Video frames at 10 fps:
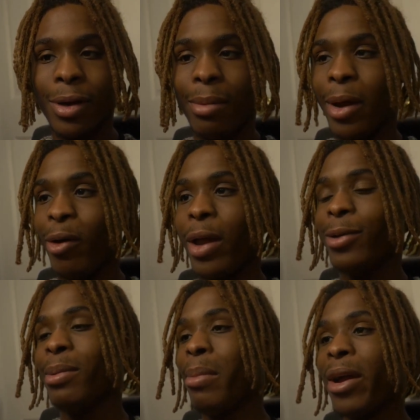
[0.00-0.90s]
I'm like, okay, it
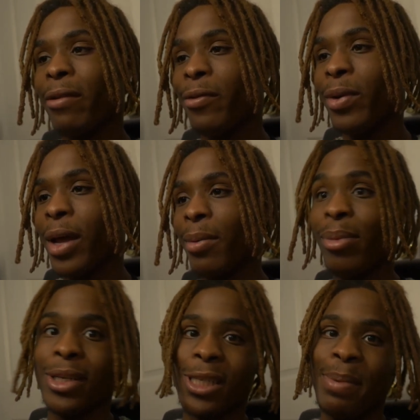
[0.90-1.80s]
was my microphone
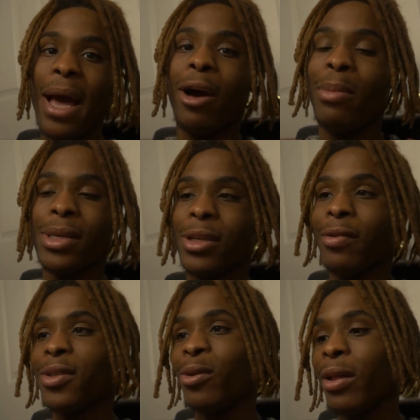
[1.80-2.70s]
I just pack all my
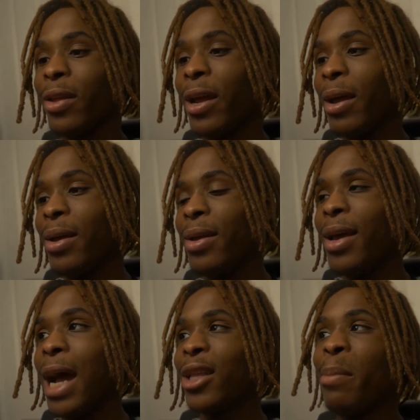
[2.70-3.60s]
stuff. So after that,
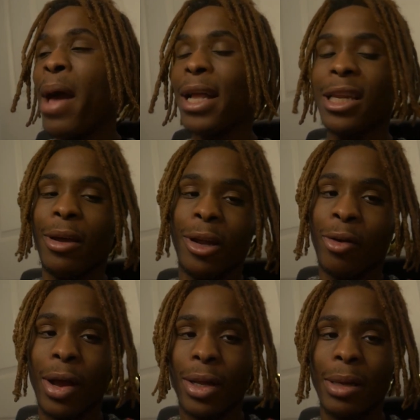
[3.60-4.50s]
I thought I packed it
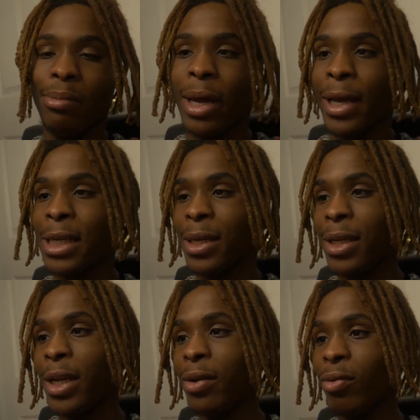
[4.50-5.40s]
correctly, but I guess I
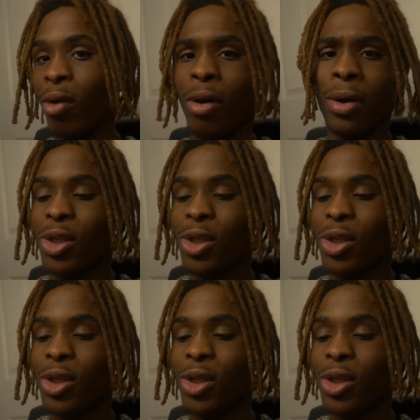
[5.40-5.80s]
did it wrong.